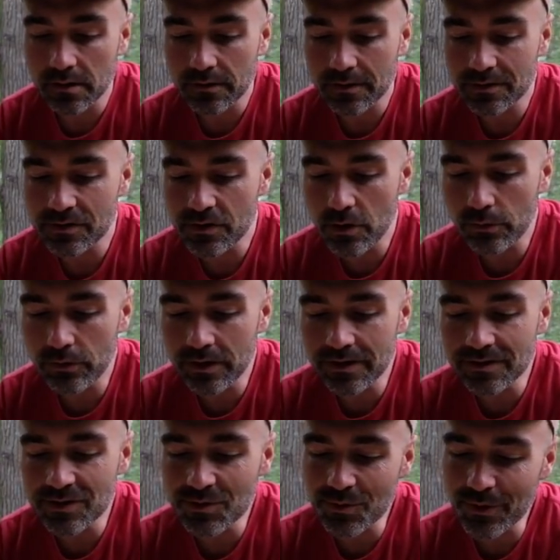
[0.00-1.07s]
There's no
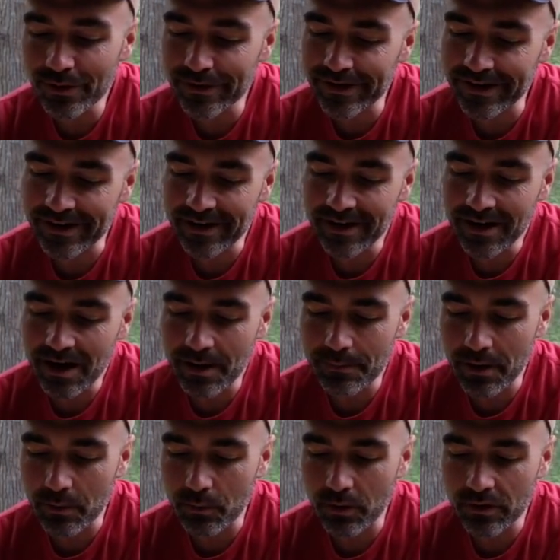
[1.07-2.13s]
need to worry
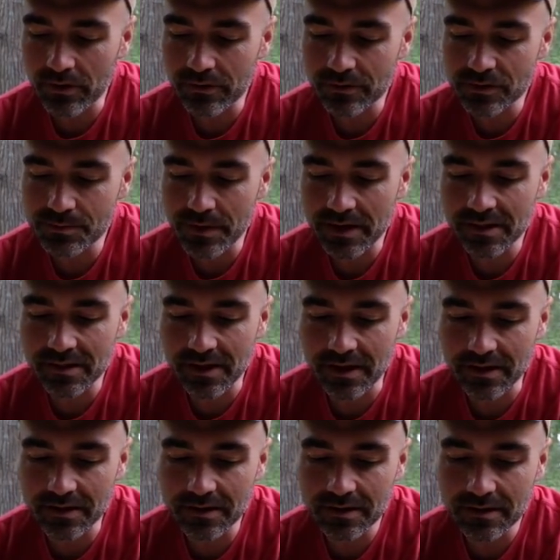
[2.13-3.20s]
about what others may
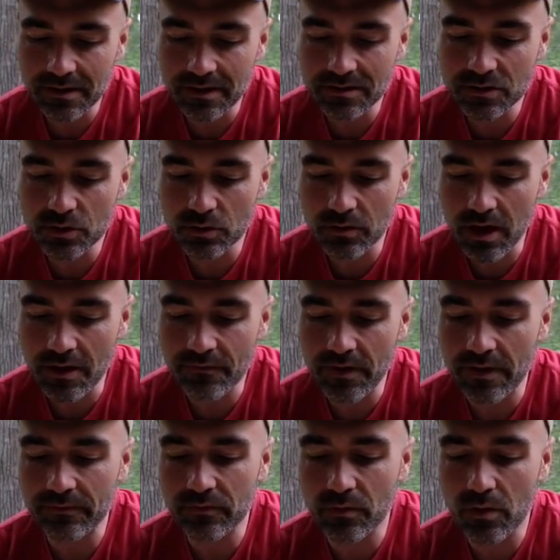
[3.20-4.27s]
think. It's your life
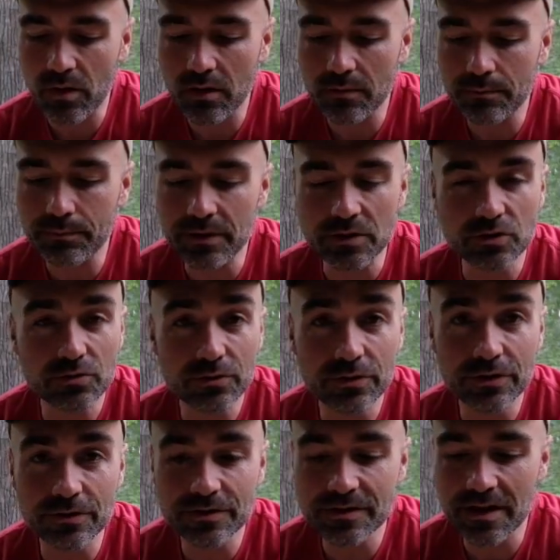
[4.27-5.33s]
after all. Be true to
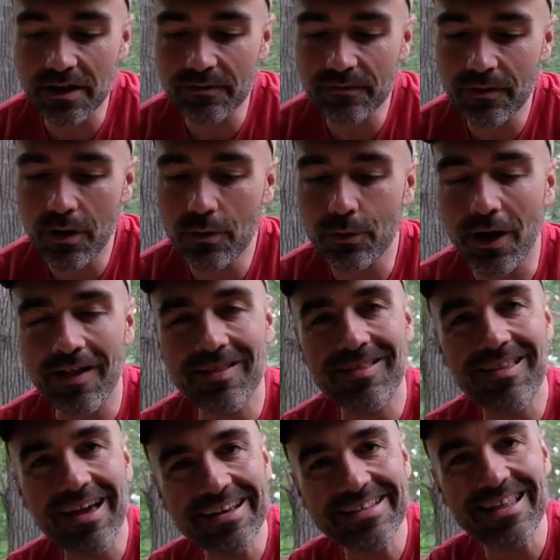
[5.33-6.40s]
yourself. Oh, I
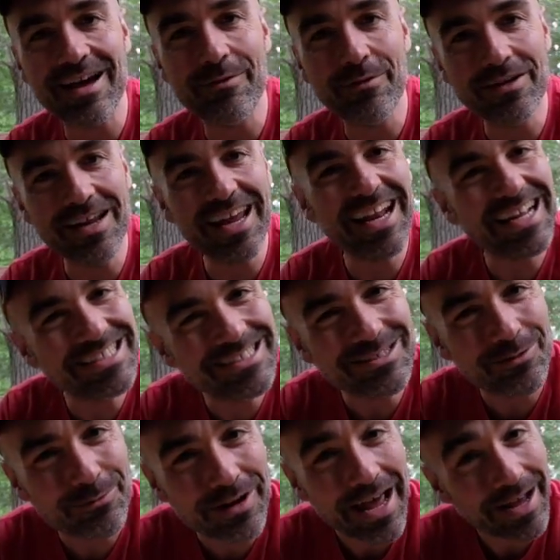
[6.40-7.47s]
like that one, and I
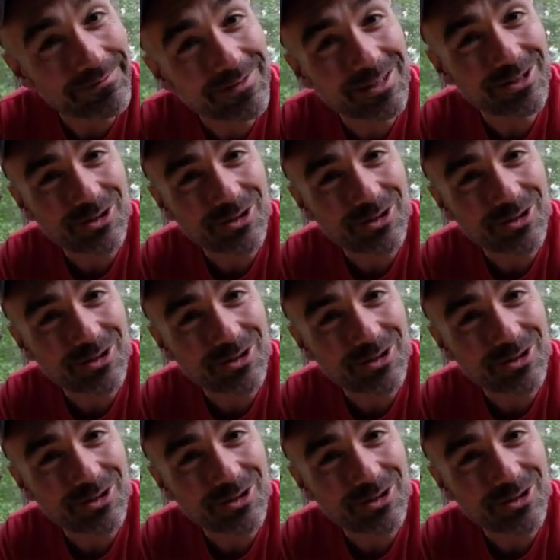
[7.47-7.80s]
don't have to